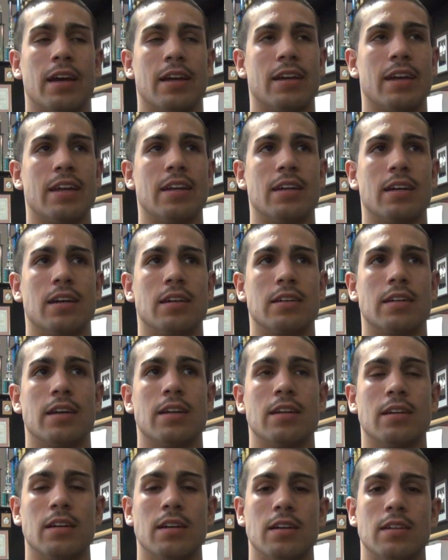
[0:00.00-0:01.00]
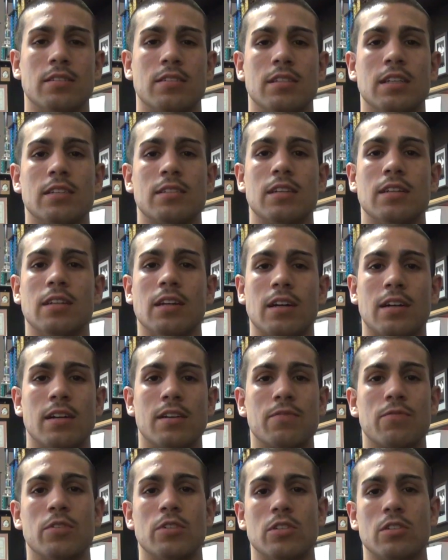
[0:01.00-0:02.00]
getting synced in the
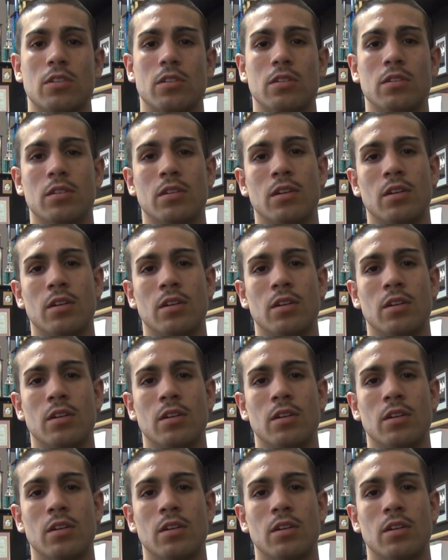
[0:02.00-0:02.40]
comfort zone.